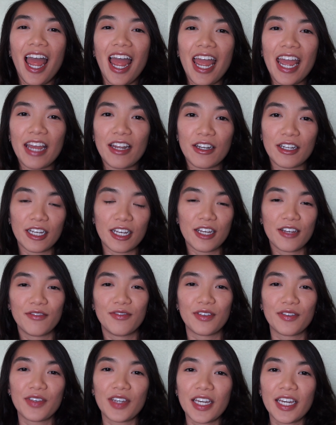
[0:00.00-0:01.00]
and
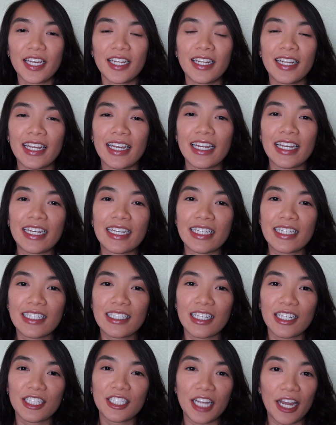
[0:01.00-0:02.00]
Vivian is
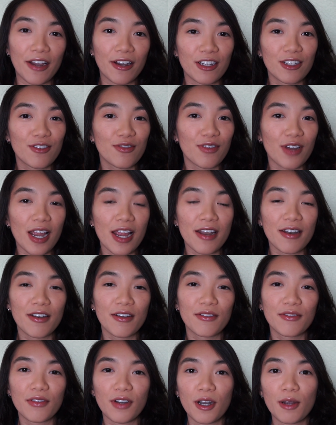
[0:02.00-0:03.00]
Sharon's friend
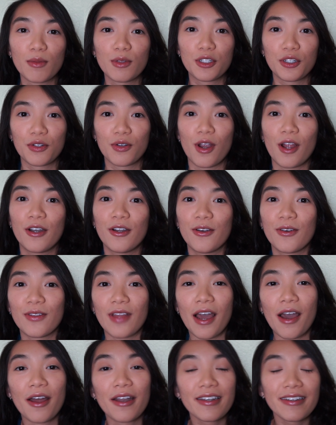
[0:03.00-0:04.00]
from Toronto
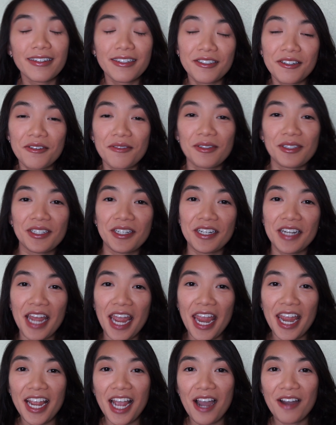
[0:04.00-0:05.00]
that was gonna
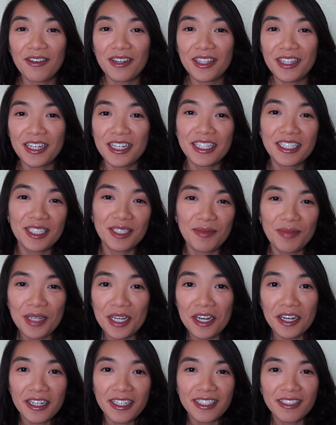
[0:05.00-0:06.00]
hang out with us
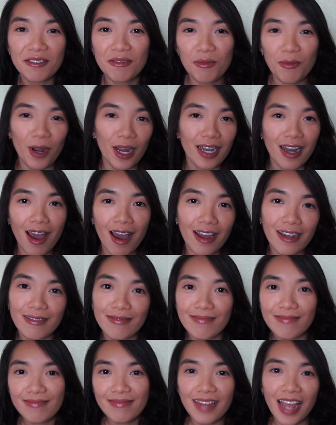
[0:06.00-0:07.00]
because why not
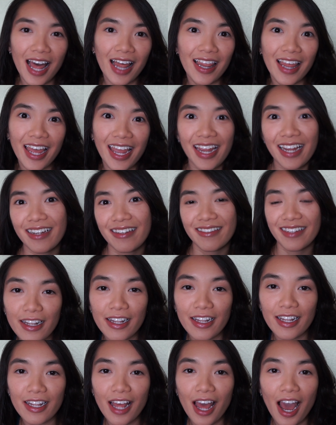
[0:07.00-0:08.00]
LA.
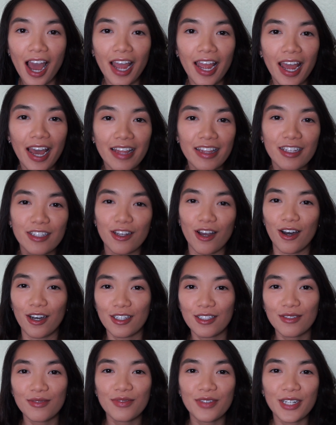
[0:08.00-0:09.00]
I had this
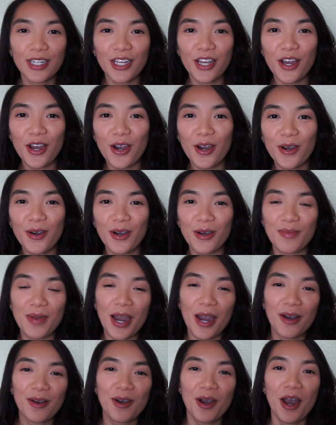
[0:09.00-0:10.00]
awesome video
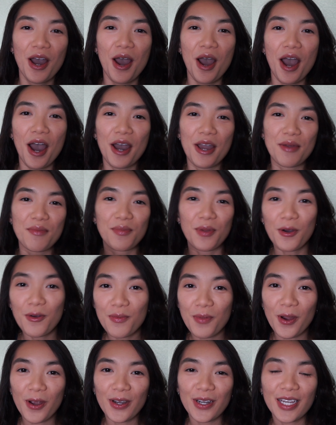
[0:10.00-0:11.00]
about a
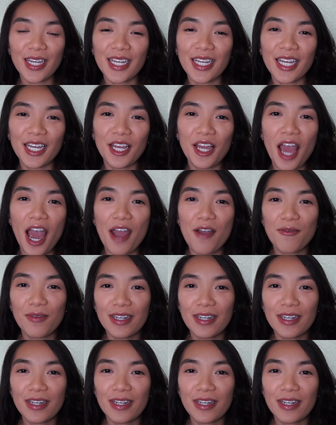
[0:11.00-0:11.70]
boat party I